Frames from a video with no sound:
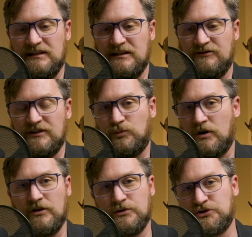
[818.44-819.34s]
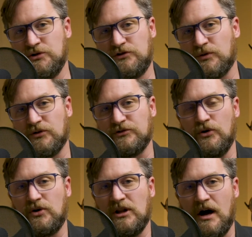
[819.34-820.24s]
If it's one of those shoots where there's
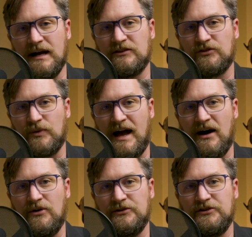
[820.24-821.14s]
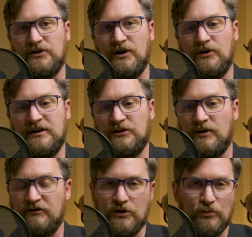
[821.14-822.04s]
no clients around, and you
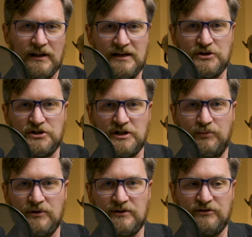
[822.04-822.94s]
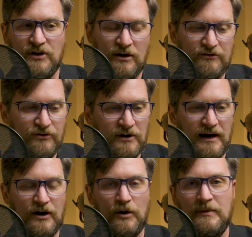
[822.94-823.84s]
have a good relationship with the photographer, I
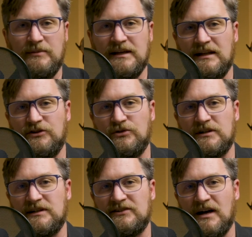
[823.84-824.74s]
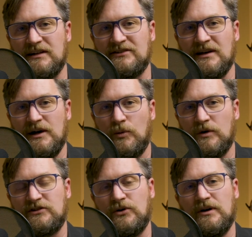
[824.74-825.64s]
don't know, maybe then you can discuss
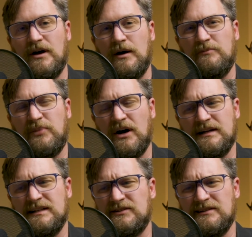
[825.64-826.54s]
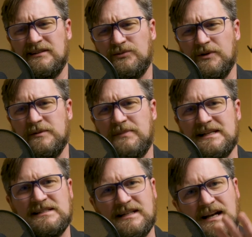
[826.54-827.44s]
what's going on. But it's really
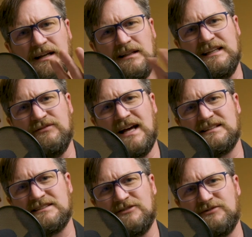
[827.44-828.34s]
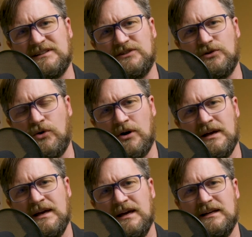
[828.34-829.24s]
best to kind of leave that stuff at the door
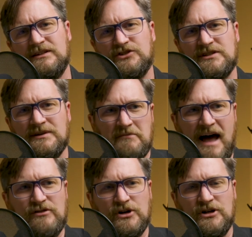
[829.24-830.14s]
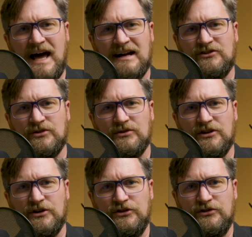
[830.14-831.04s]
and just have a good attitude.
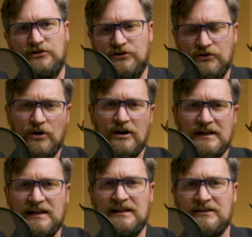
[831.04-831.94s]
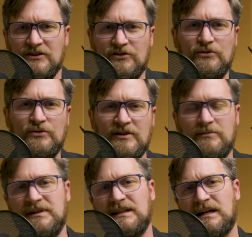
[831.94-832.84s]
You are getting to do
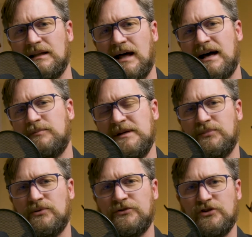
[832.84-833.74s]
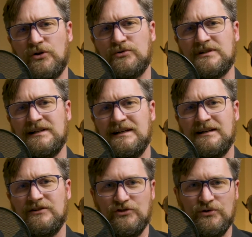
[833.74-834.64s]
something that a lot of people don't
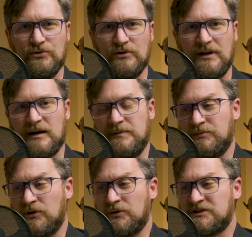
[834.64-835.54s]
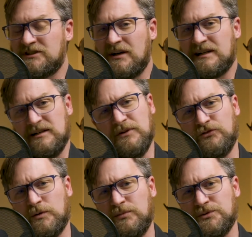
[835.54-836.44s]
do. A lot of people are stuck in
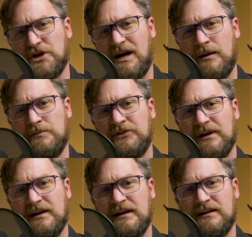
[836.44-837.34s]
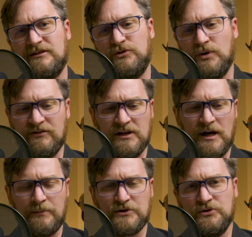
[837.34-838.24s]
miserable jobs. And if you have the
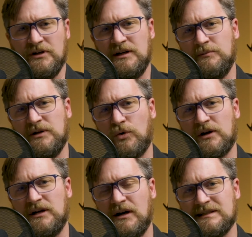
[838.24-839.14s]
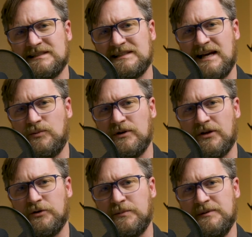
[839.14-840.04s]
opportunity to be working on set with
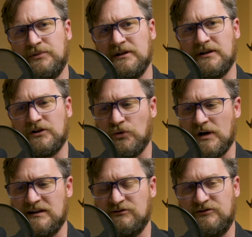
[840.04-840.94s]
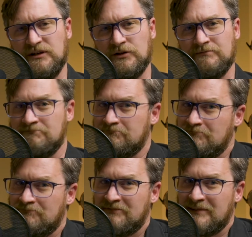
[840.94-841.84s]
other people in a creative field,
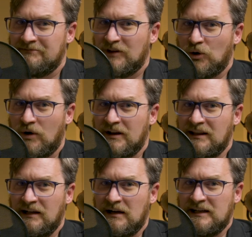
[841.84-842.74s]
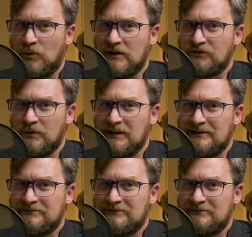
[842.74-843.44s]
you're one of the lucky ones, really.